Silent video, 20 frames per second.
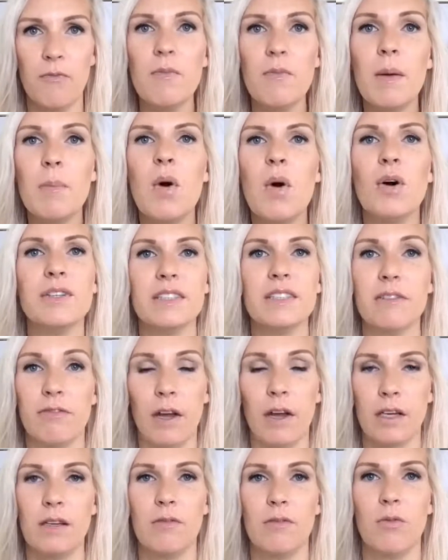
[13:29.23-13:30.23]
most
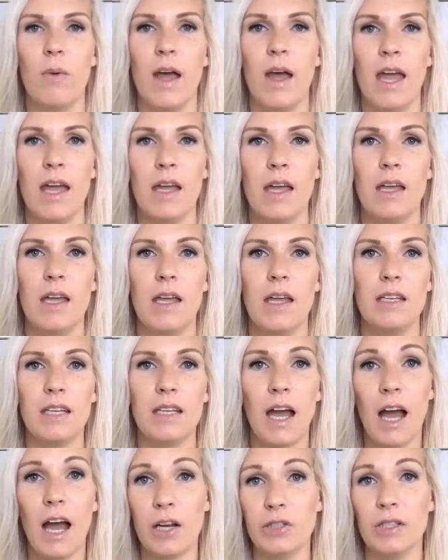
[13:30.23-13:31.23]
effective way
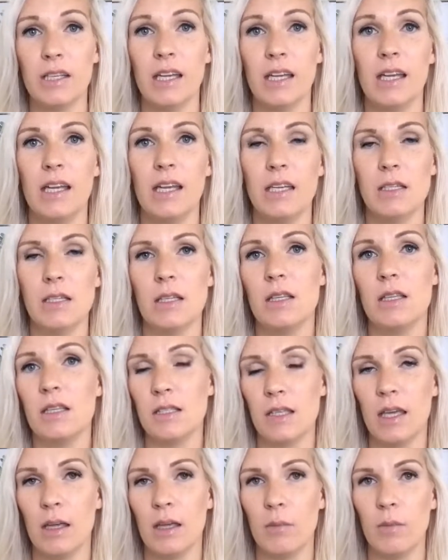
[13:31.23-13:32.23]
to actually get into the
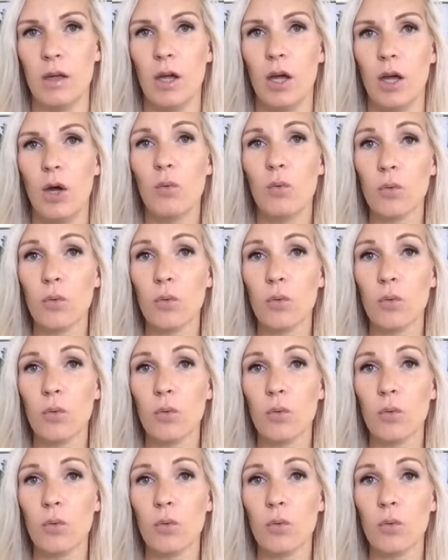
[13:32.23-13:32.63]
same